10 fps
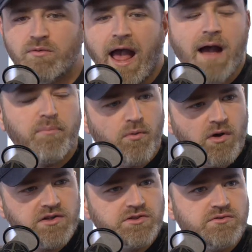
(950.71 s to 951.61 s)
Apple
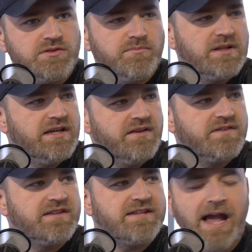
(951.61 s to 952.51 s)
wants you to believe
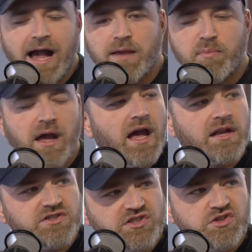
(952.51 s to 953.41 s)
that the
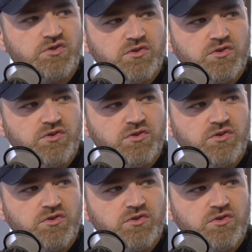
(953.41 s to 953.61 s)
iPad is the new